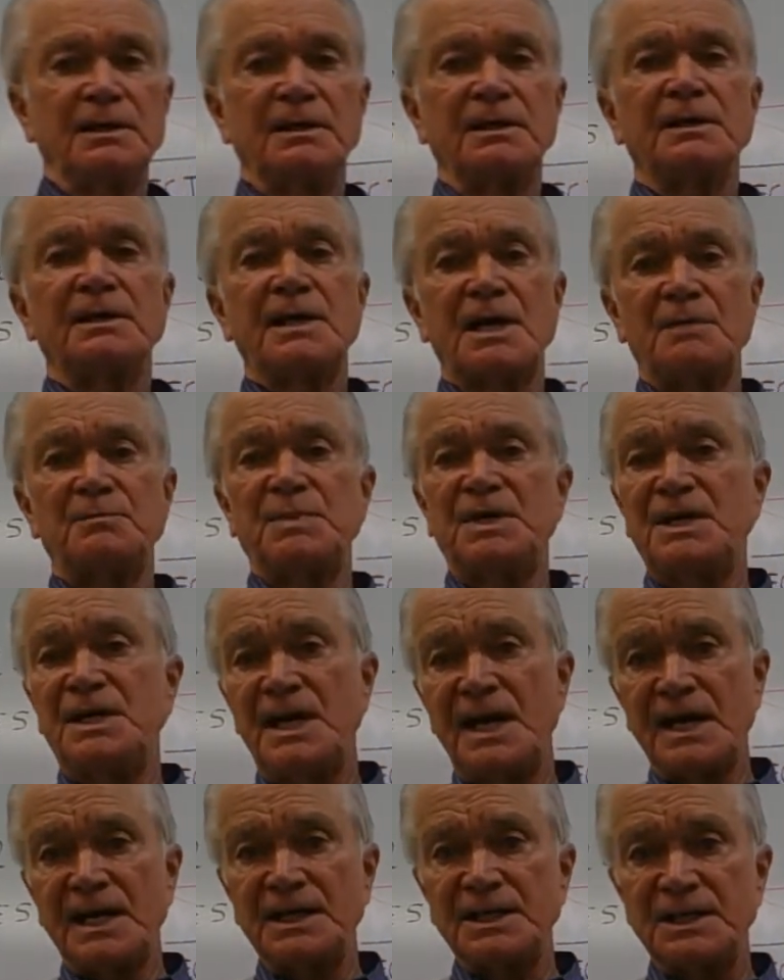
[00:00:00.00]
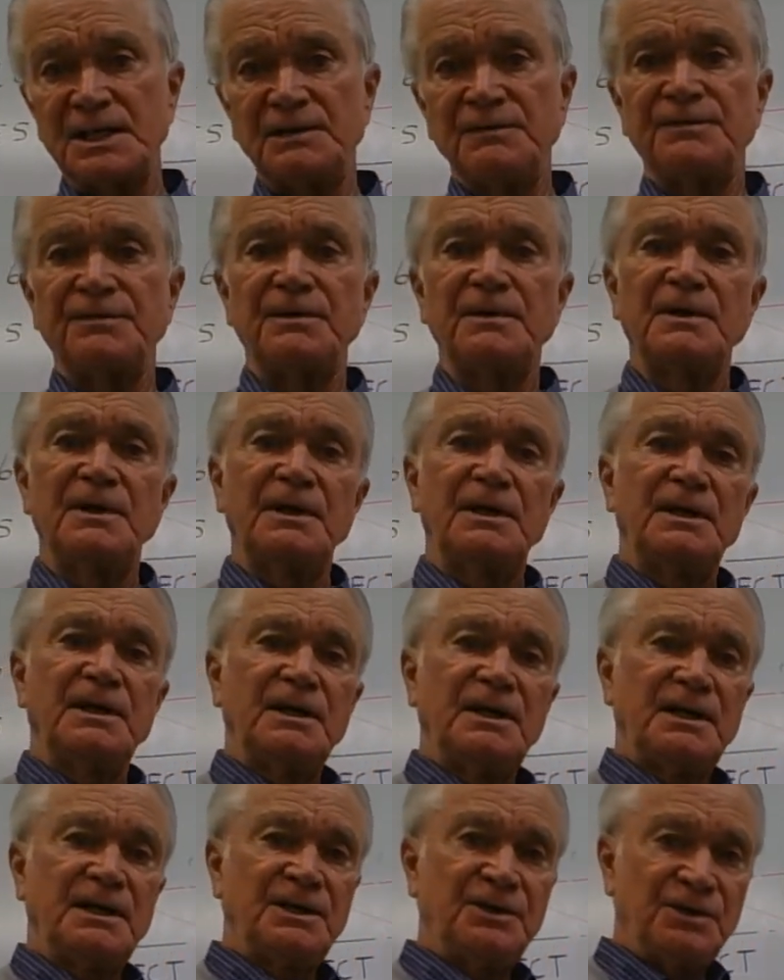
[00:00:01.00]
can be negative.
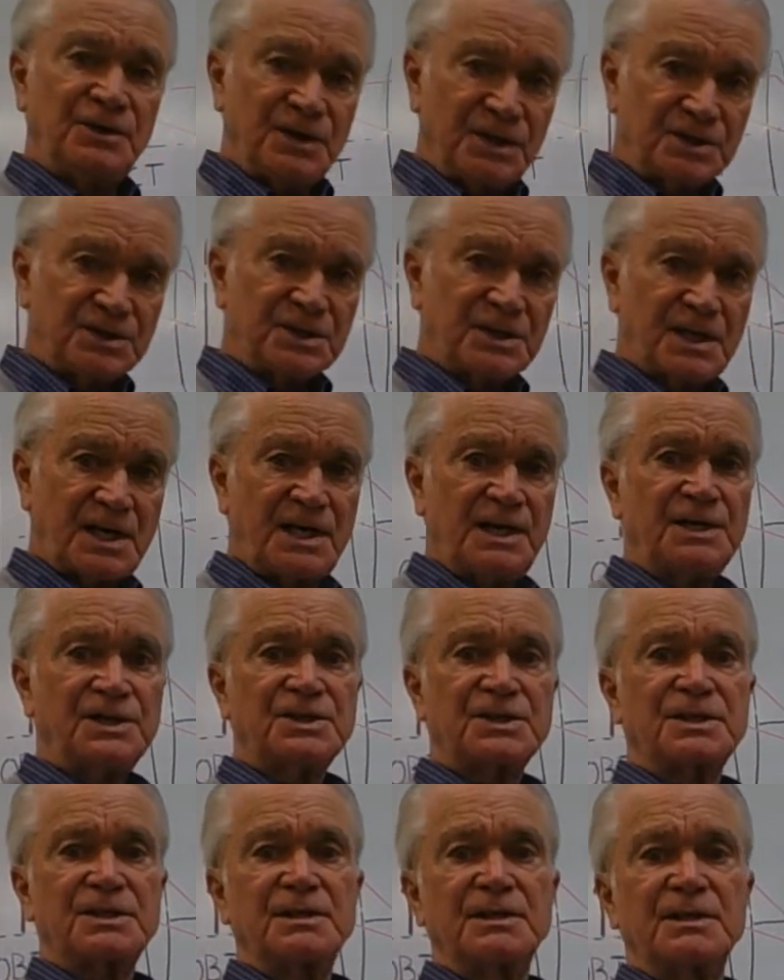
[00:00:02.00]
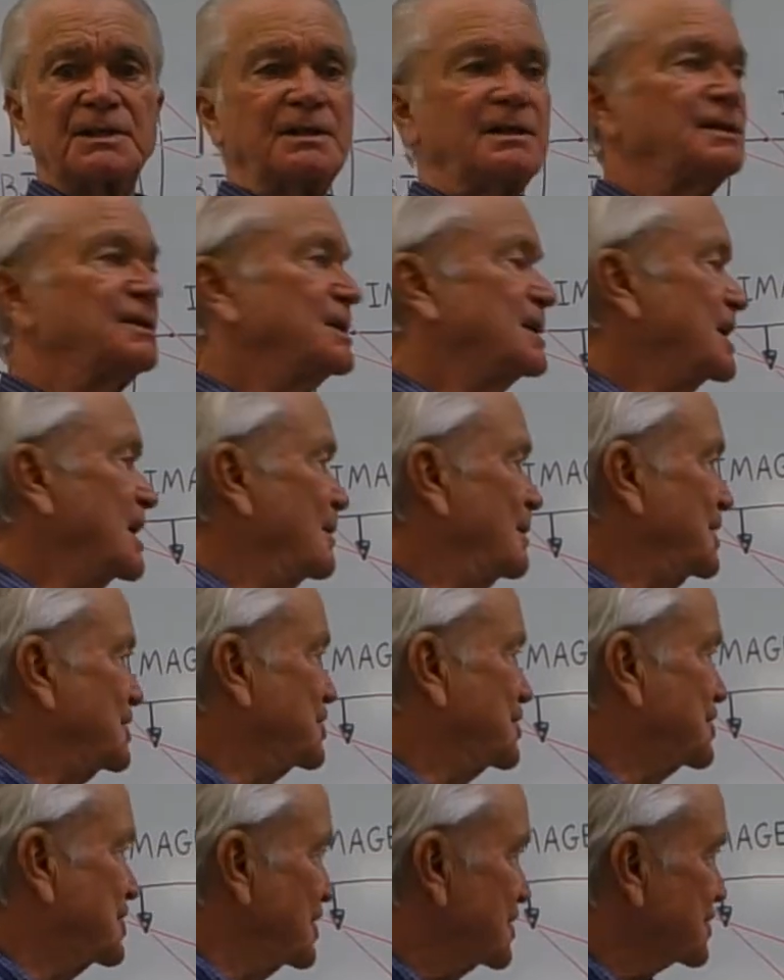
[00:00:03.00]
In this case, the
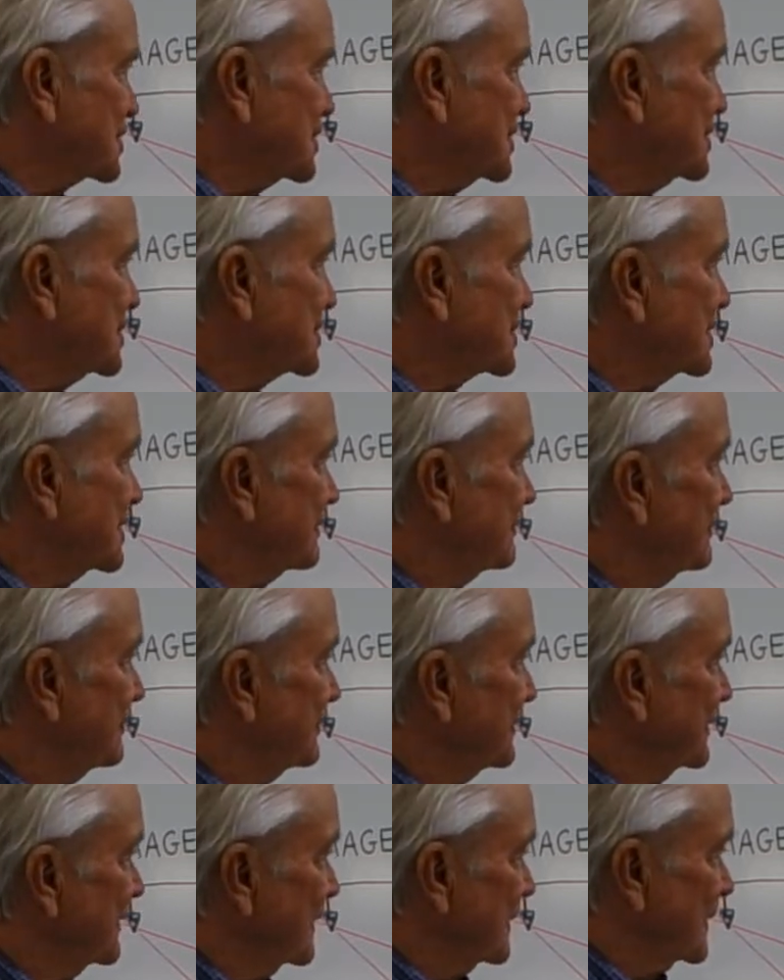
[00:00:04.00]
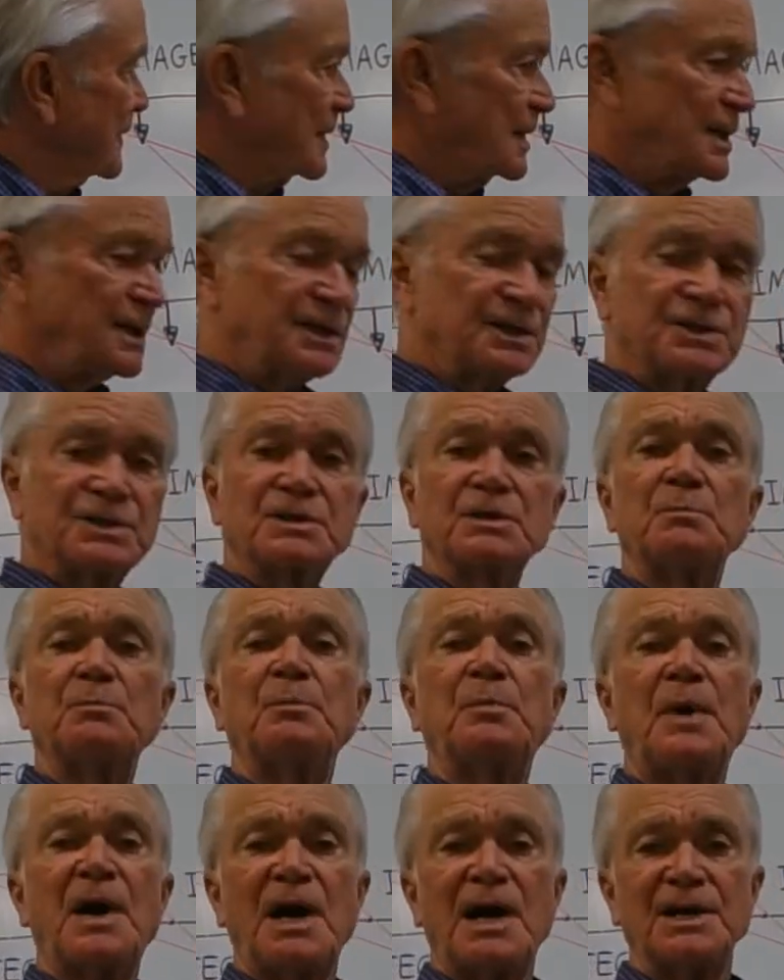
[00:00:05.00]
image distance is
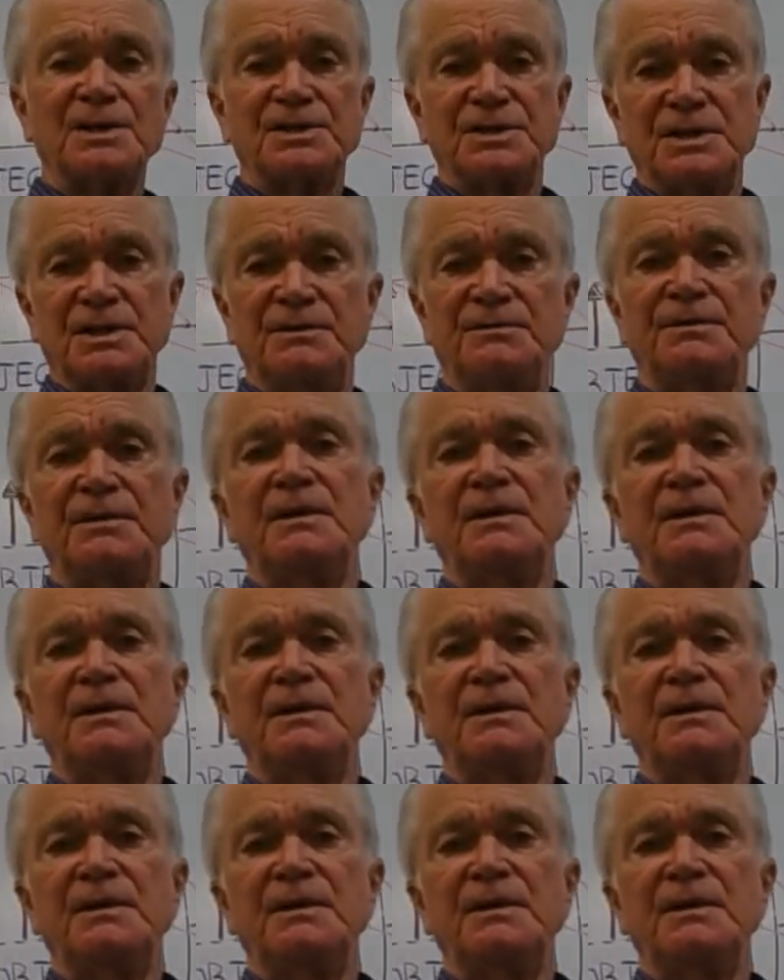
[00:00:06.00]
positive.